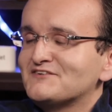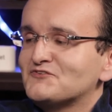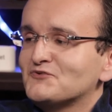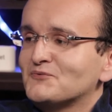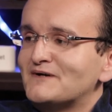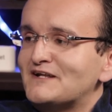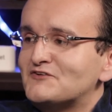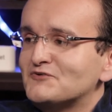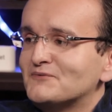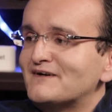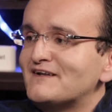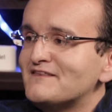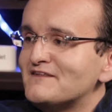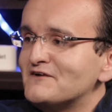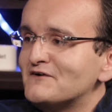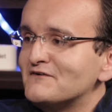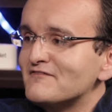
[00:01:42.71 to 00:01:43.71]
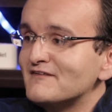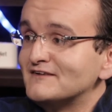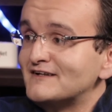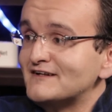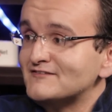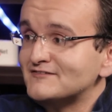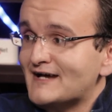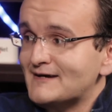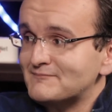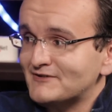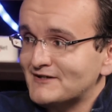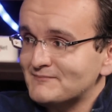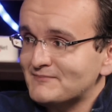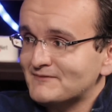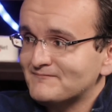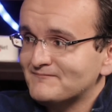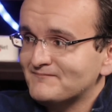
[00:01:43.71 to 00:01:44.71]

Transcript: 2020 the year of the Linux laptop.